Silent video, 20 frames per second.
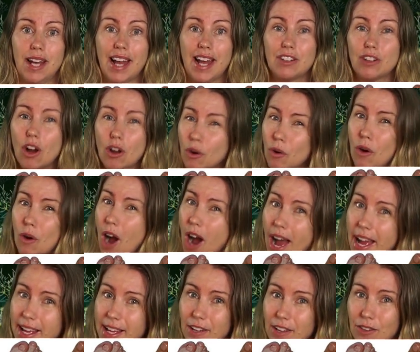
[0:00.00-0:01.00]
And not all
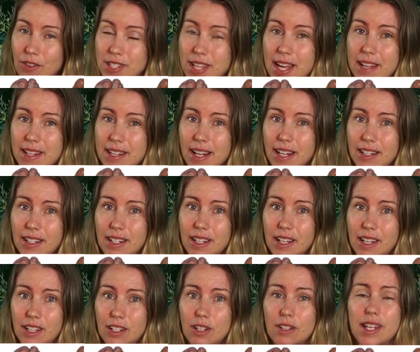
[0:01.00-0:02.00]
high heels either.
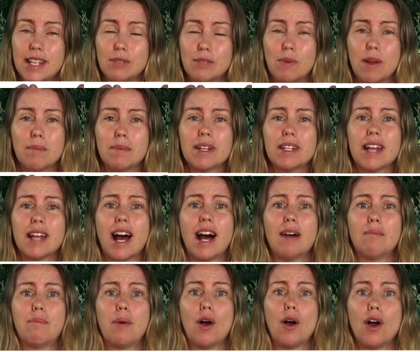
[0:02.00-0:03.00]
These women
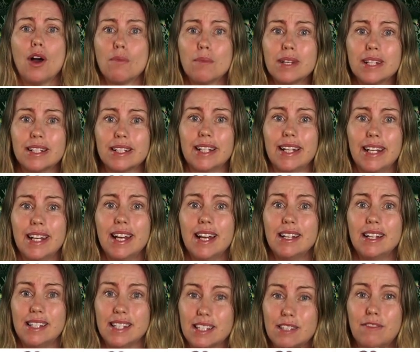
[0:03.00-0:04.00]
are permanently
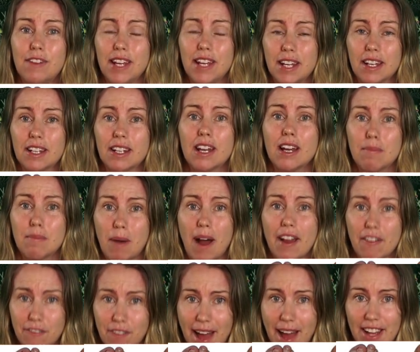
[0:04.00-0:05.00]
disfigured
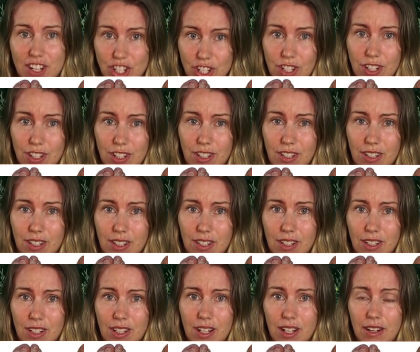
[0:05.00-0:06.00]
by fashion.
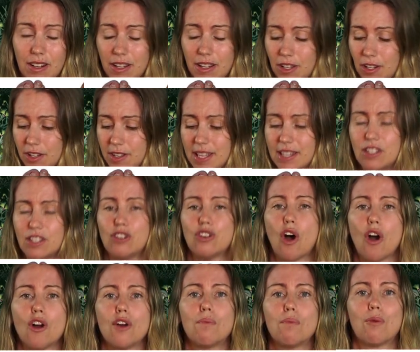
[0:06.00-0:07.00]
There's
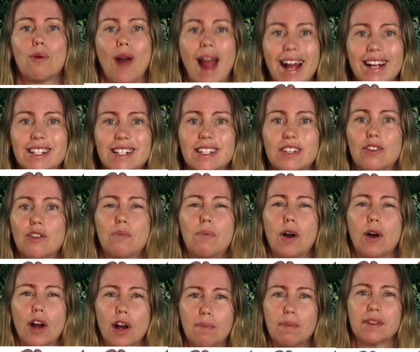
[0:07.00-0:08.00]
no practical
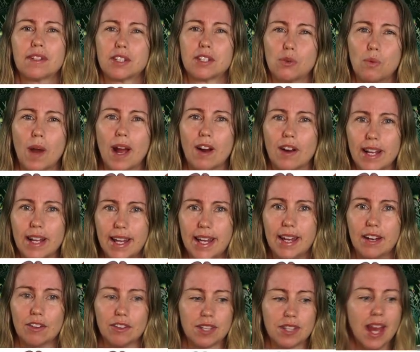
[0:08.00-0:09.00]
purpose to wearing
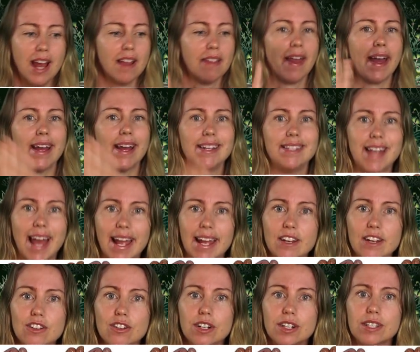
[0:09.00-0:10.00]
heels. They are
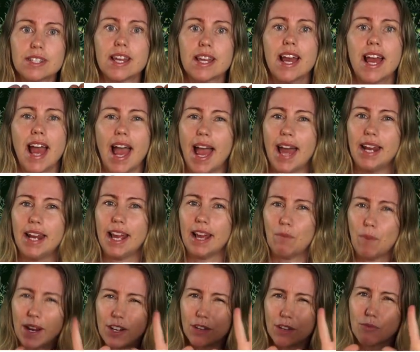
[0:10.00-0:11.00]
dangerous, and
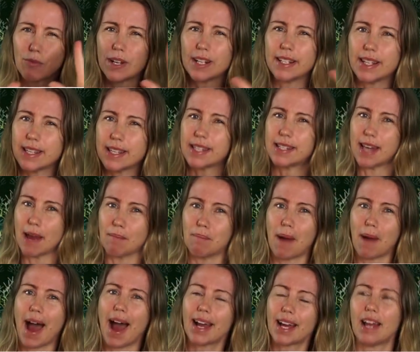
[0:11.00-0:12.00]
when you really step
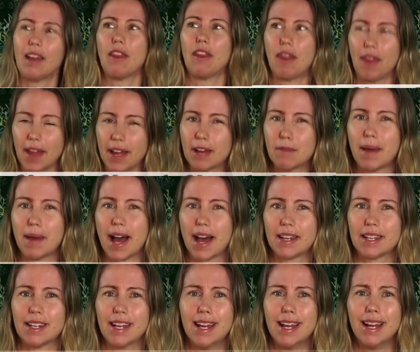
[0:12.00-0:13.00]
back and think
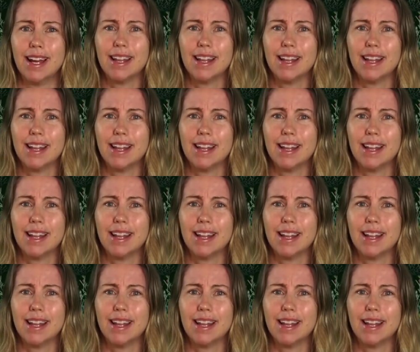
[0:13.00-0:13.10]
about it,